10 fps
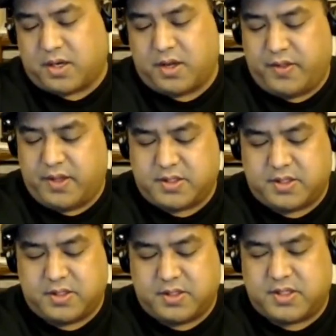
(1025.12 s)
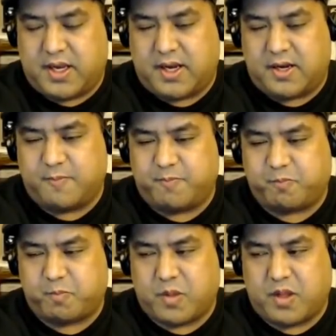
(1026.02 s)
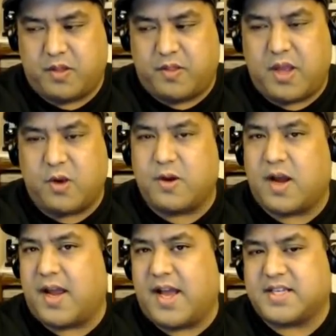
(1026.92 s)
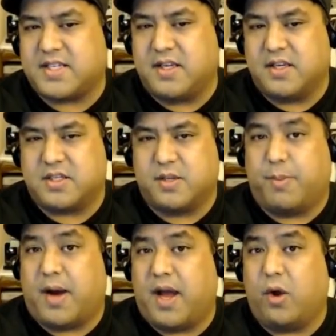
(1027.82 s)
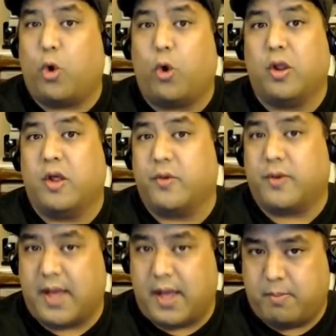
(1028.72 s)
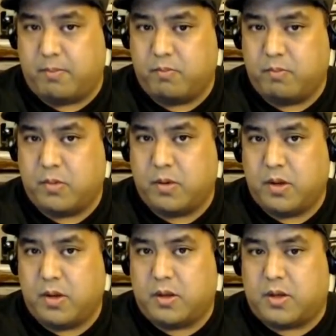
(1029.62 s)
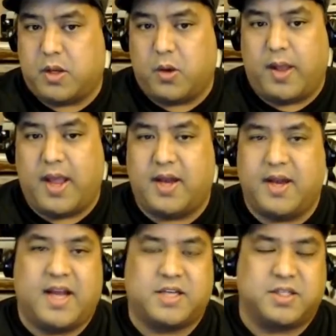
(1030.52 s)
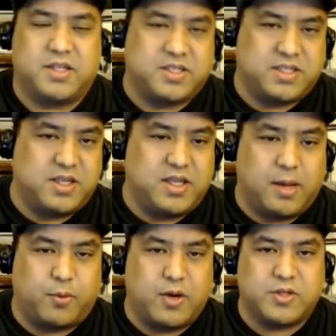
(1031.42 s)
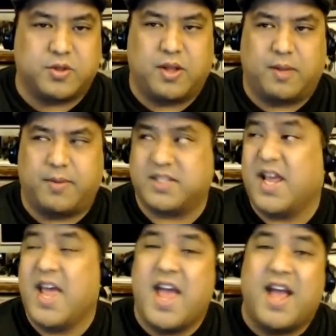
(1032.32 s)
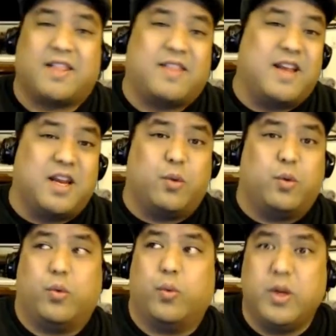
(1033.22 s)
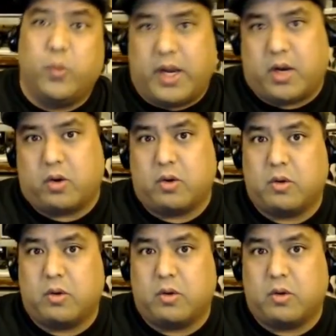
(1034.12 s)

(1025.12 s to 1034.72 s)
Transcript: on this is that they are not asking us to buy a whole other game to go ahead and actually see the upgrades or the updates. Heck, they did it with Wind Waker.